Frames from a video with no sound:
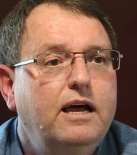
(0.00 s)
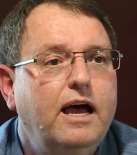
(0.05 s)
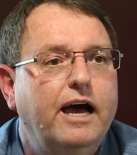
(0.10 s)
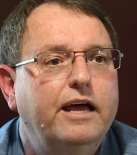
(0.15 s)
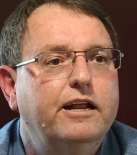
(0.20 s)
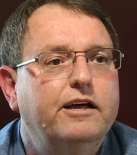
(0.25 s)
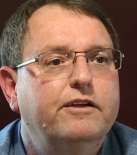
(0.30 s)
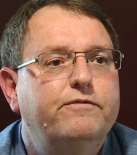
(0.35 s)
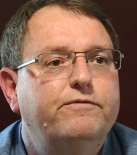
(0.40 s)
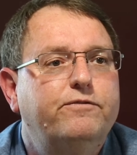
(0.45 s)

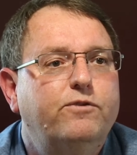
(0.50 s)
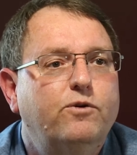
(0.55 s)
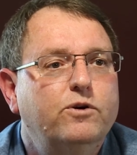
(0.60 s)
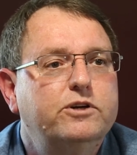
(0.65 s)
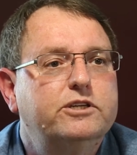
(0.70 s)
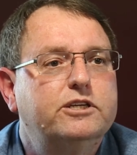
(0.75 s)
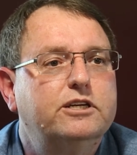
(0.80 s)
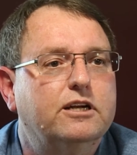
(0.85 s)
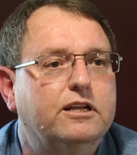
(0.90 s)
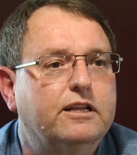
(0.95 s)
And
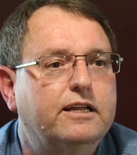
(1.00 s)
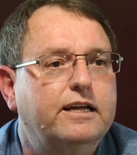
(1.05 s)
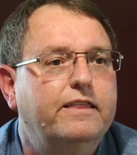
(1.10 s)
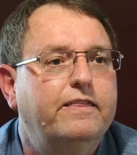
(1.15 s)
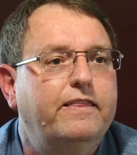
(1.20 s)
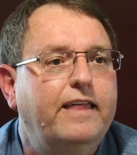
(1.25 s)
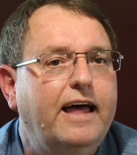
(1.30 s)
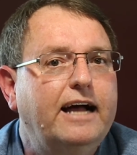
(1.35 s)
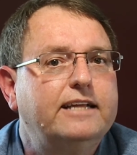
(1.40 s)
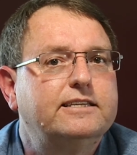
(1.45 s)
unfortunately,
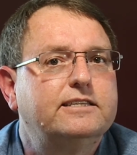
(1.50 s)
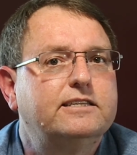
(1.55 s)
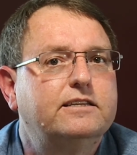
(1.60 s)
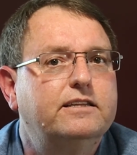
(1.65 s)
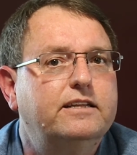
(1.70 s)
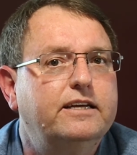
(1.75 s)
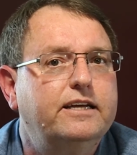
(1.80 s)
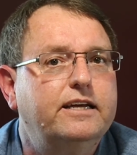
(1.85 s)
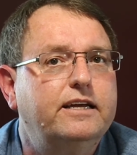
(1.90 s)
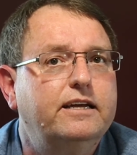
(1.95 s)
that's
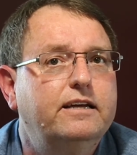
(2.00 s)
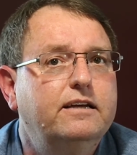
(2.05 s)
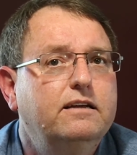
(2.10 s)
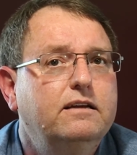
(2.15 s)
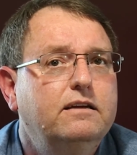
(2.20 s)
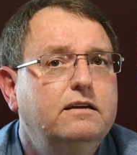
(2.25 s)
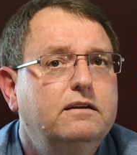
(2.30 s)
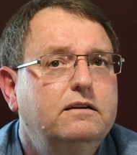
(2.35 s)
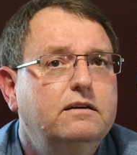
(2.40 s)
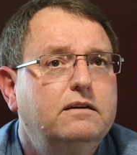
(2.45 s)
the
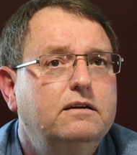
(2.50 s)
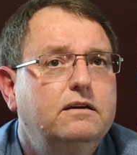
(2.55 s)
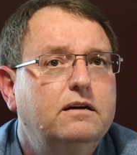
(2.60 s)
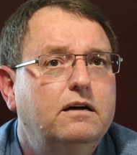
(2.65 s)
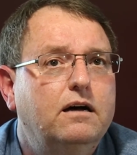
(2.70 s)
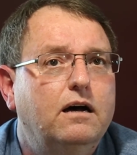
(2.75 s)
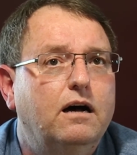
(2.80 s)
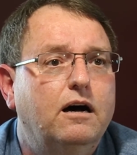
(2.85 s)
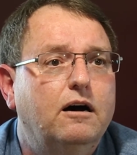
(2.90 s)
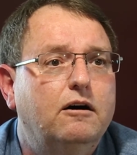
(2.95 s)

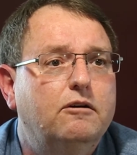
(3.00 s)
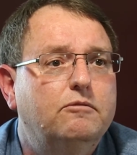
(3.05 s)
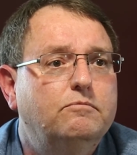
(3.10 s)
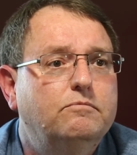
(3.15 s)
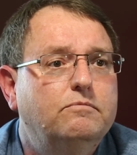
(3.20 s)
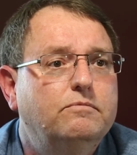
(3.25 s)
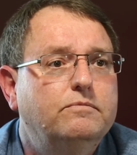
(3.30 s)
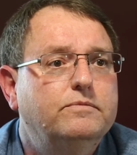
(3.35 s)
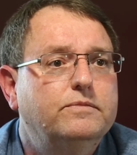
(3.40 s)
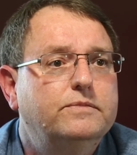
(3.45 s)

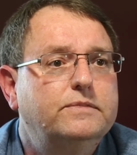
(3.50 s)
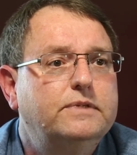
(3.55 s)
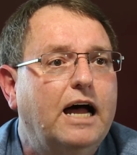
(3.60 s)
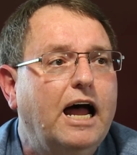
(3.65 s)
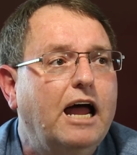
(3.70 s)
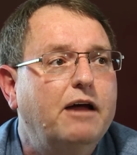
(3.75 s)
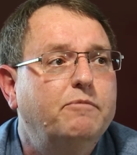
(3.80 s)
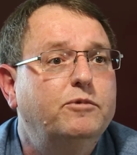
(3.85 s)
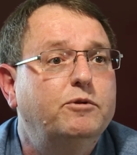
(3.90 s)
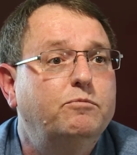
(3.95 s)

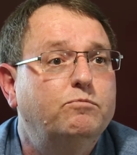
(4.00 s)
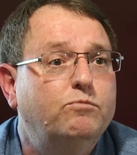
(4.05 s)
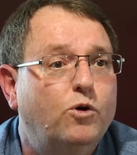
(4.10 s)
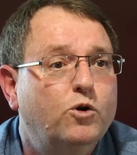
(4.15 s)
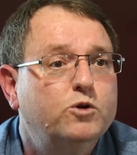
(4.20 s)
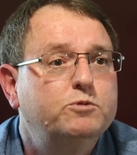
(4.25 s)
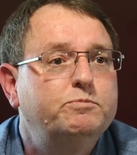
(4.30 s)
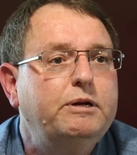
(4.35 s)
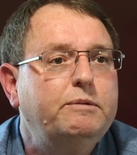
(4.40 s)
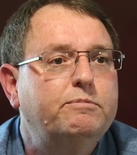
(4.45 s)
time when
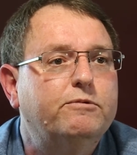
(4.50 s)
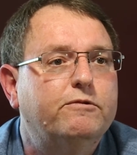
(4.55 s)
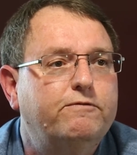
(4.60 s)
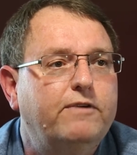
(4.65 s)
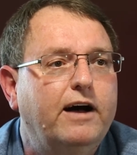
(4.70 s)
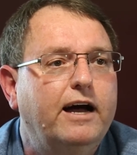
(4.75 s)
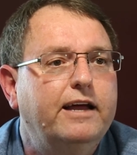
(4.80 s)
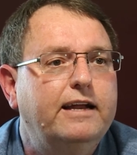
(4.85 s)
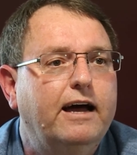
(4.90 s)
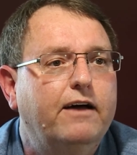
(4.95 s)
most people
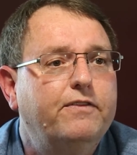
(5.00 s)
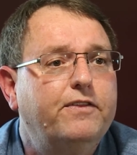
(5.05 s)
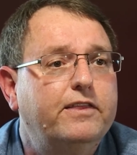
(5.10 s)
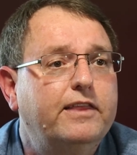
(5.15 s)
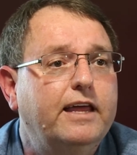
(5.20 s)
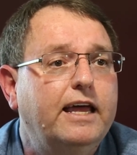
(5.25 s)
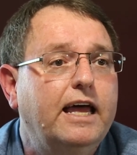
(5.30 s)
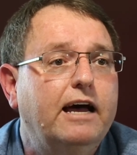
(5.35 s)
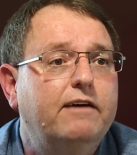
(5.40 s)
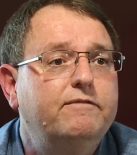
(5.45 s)
find out
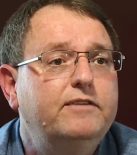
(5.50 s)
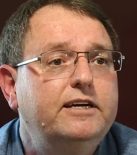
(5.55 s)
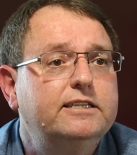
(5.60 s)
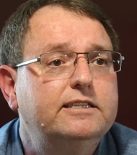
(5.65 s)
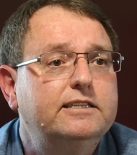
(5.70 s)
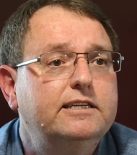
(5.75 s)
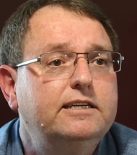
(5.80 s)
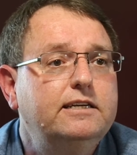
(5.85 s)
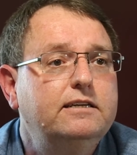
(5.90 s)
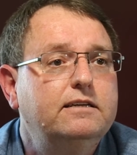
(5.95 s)
that they have
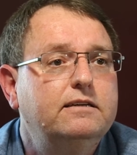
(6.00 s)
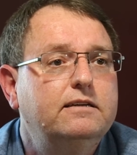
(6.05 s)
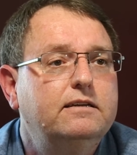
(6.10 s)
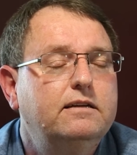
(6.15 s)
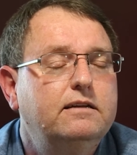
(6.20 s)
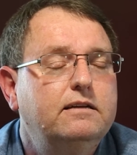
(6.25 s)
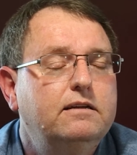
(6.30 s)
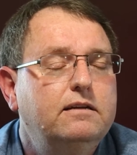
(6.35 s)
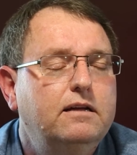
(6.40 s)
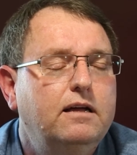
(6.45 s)
EC.
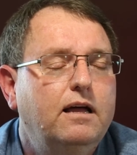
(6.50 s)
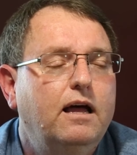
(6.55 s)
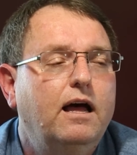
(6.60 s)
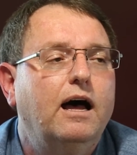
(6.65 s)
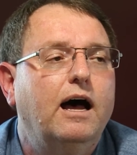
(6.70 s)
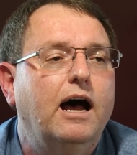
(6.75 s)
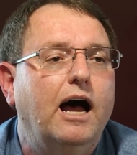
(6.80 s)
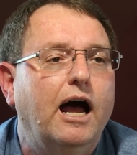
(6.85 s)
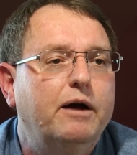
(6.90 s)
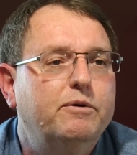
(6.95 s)

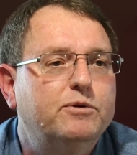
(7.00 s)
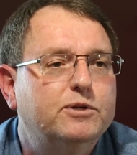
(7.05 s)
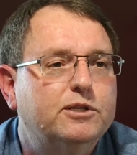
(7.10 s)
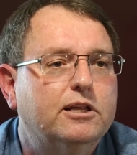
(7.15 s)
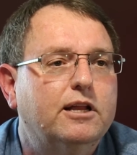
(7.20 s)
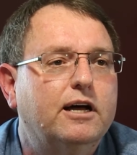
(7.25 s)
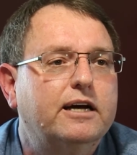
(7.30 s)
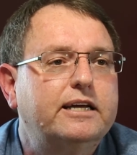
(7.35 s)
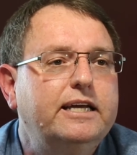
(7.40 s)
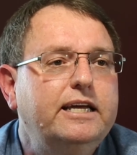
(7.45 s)
I was
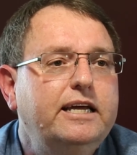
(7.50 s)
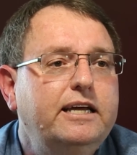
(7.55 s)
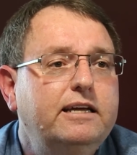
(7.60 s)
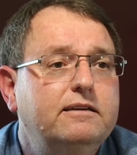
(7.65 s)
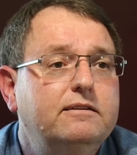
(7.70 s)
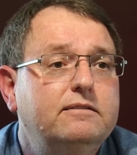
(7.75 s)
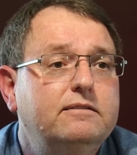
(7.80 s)
lucky.